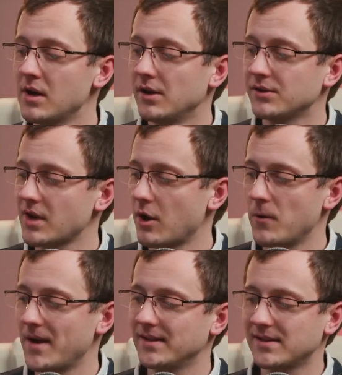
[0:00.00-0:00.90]
So
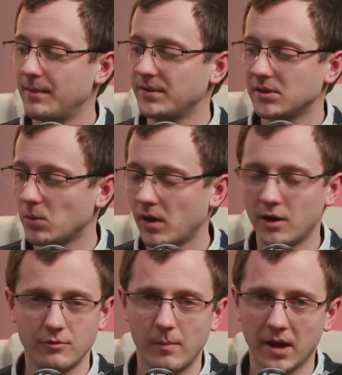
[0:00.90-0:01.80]
it's limited to
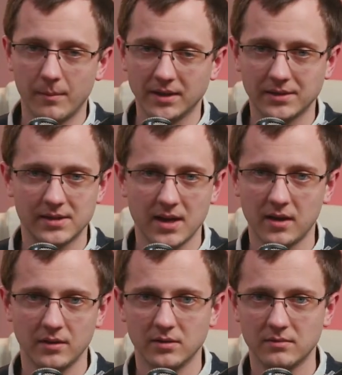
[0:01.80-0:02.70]
100 megabits a
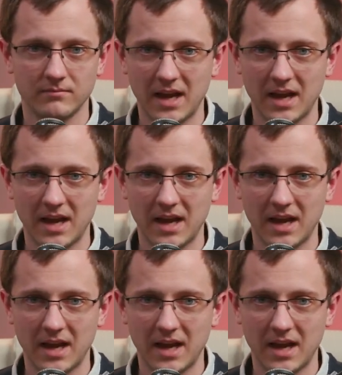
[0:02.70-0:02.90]
second,